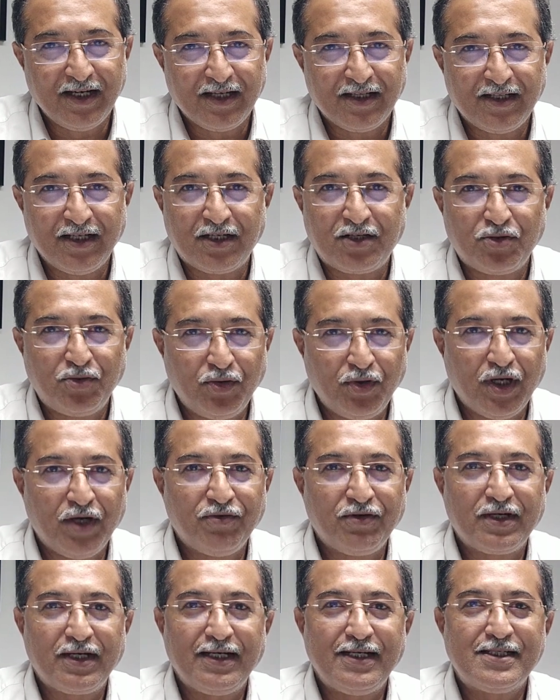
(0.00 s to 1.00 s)
that
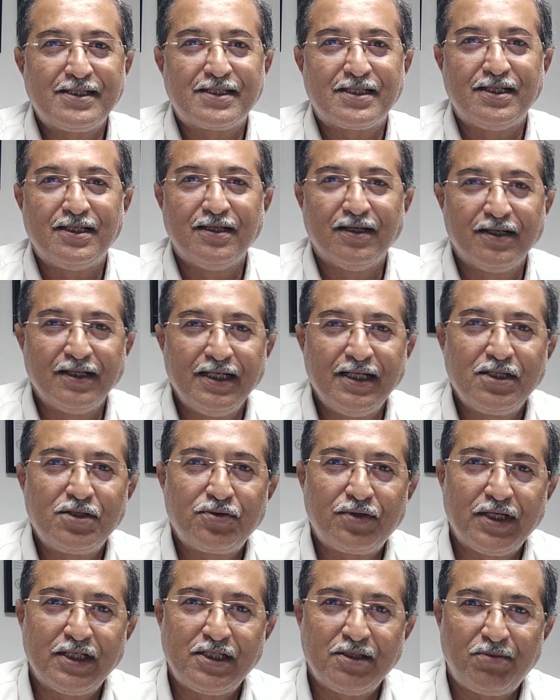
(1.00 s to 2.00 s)
whoever is learning
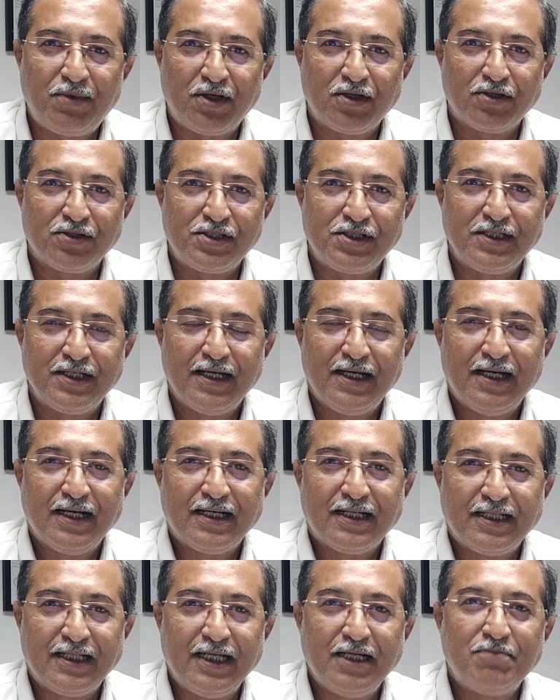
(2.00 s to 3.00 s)
today gemology,
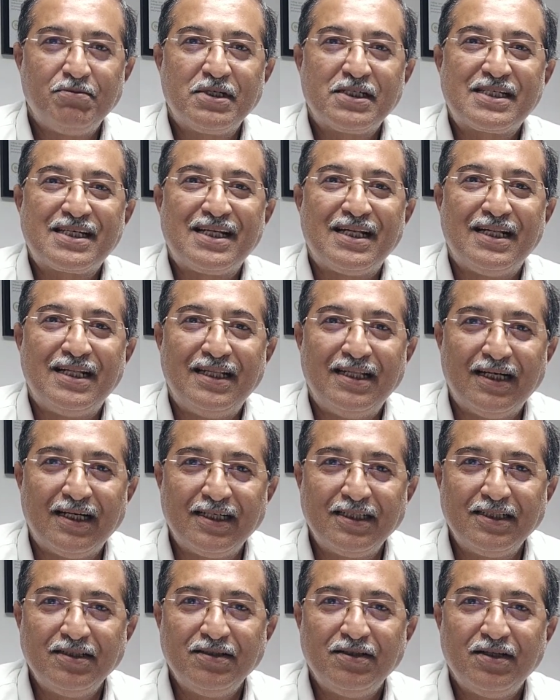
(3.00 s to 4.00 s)
they must
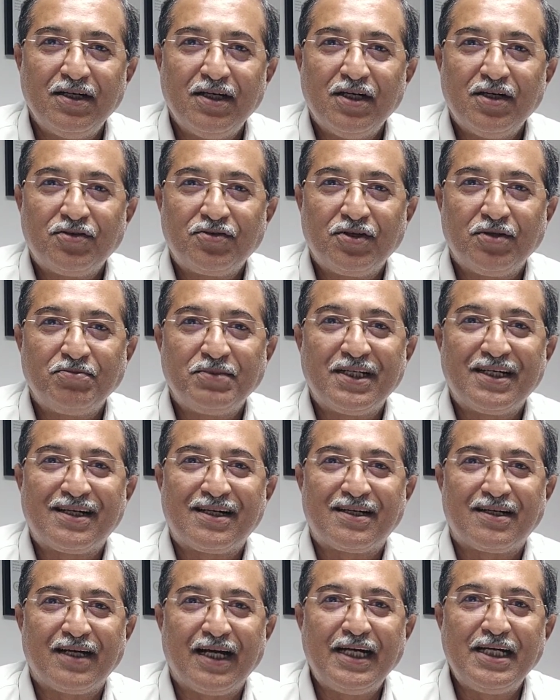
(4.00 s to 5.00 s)
learn from
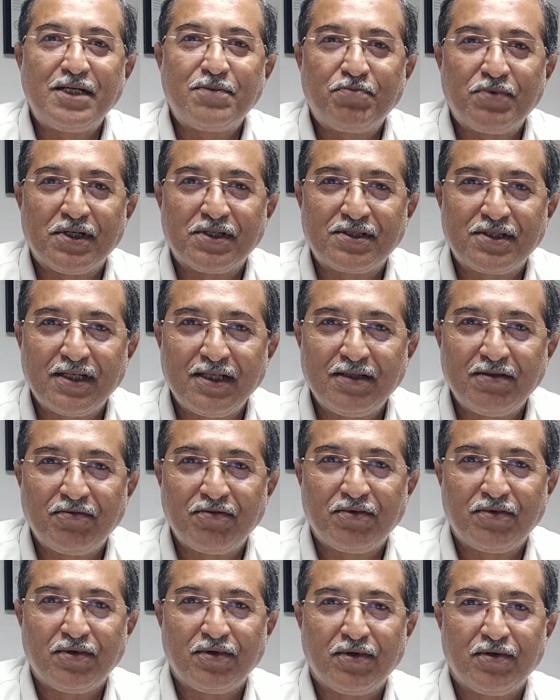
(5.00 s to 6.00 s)
the right person,
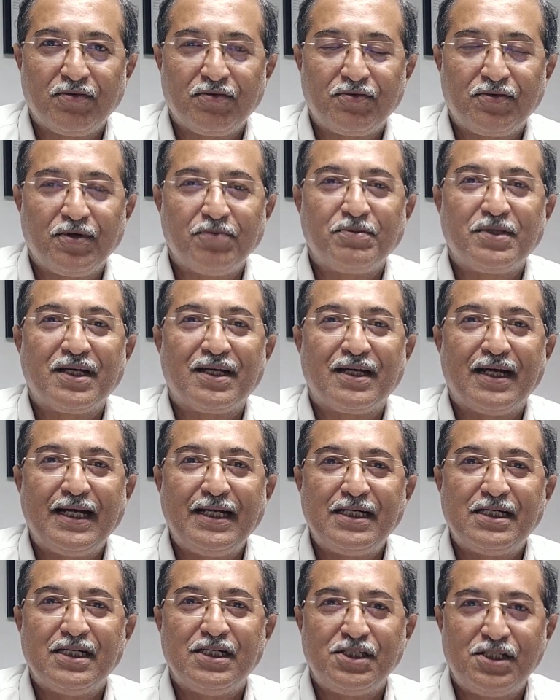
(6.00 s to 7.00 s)
from the
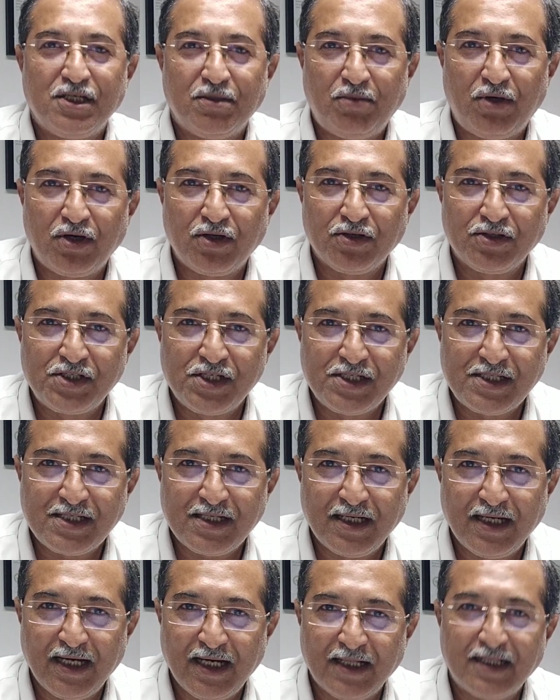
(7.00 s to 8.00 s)
right gemologist,
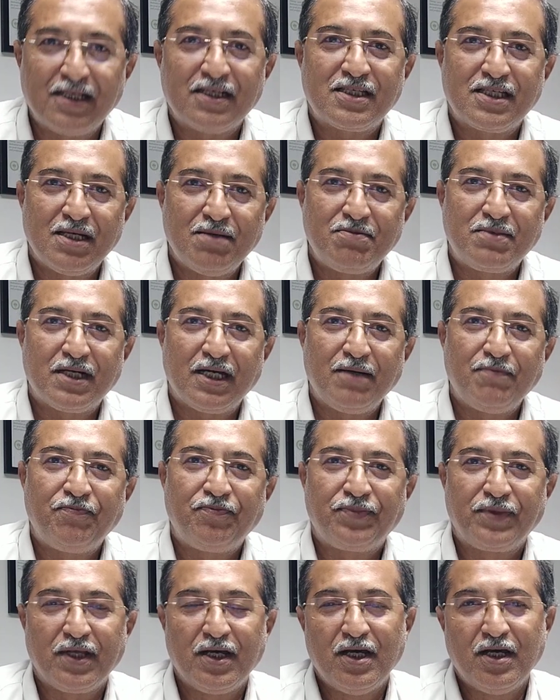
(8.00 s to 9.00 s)
at the same time
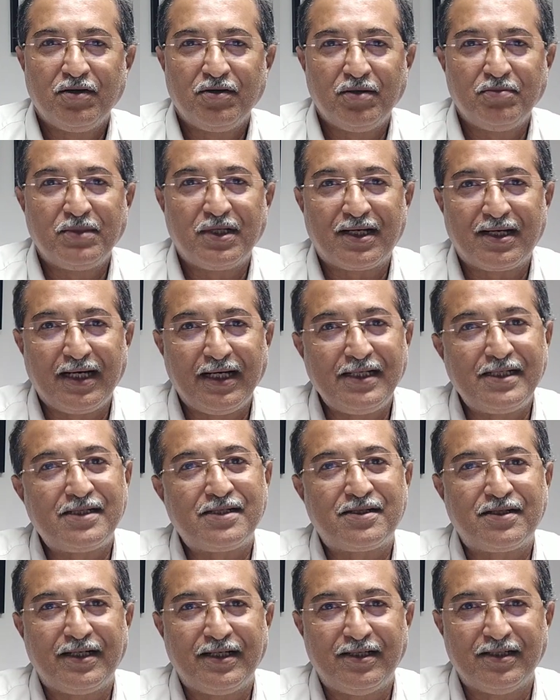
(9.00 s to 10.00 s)
from the right
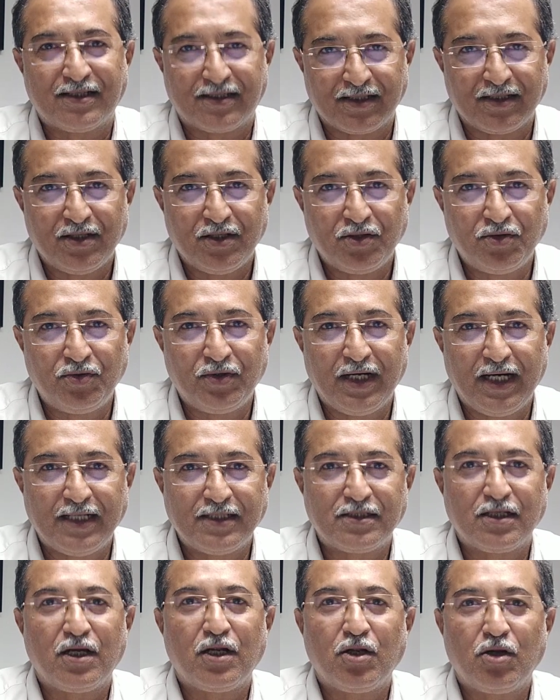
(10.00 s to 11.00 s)
trader who
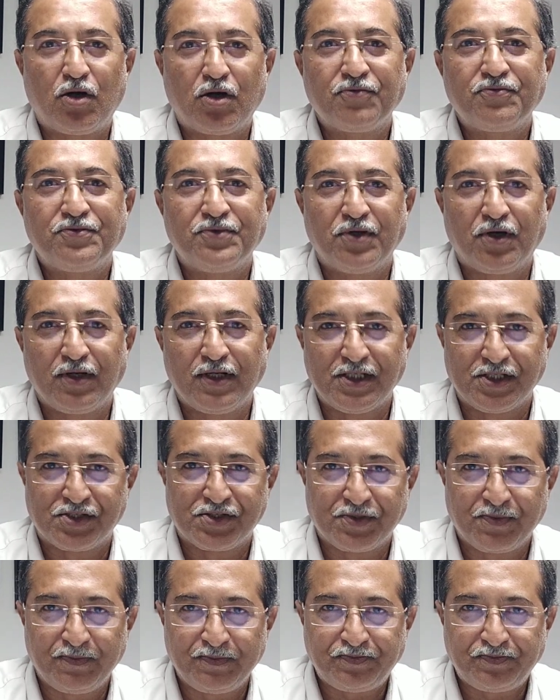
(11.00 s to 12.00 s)
has a lot of knowledge.